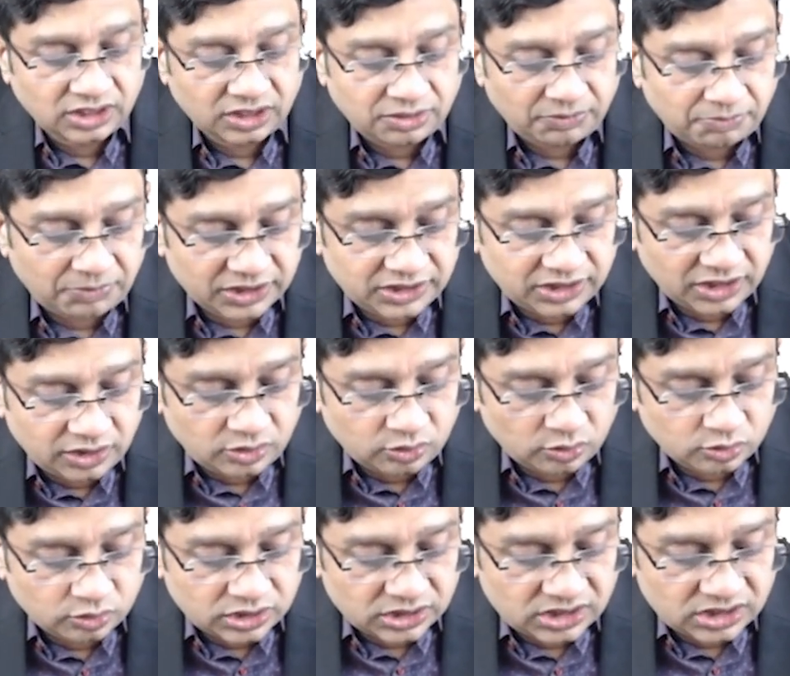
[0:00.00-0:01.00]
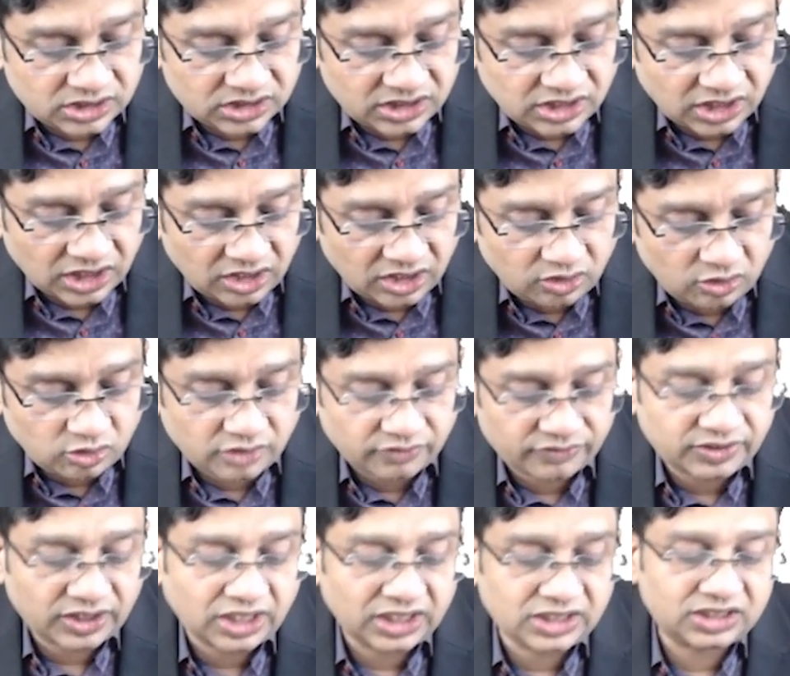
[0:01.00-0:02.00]
Mother notices yellowing of
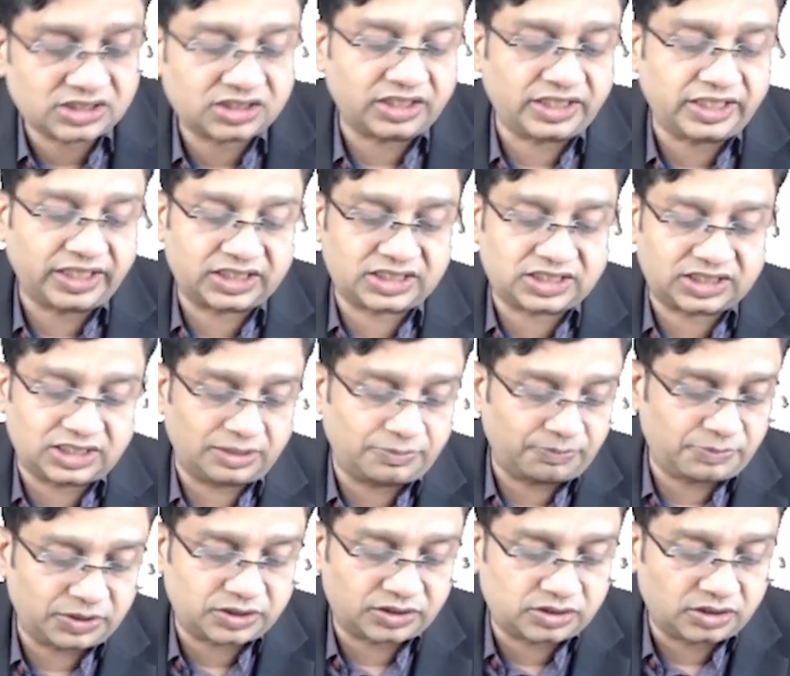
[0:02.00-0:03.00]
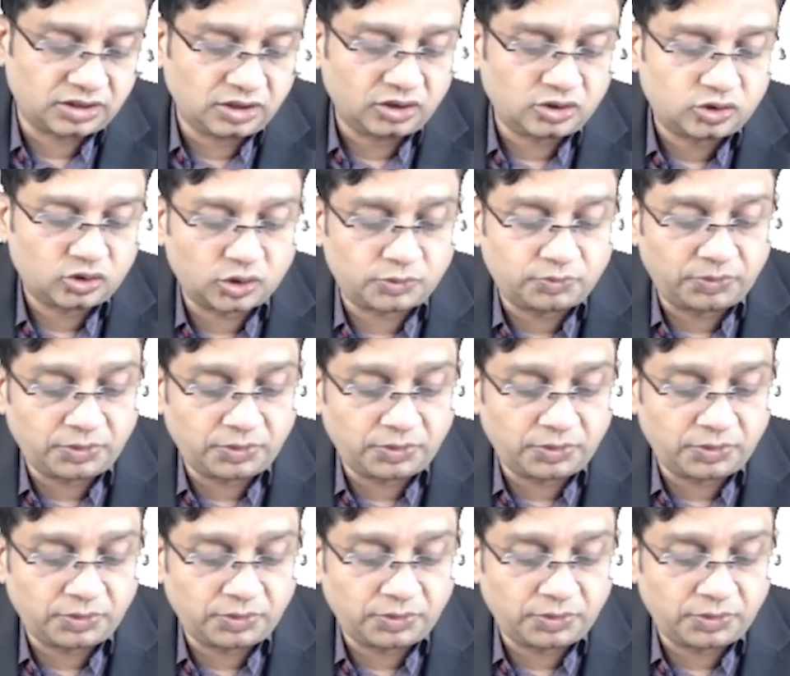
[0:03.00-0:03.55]
the eyes. The next step is, should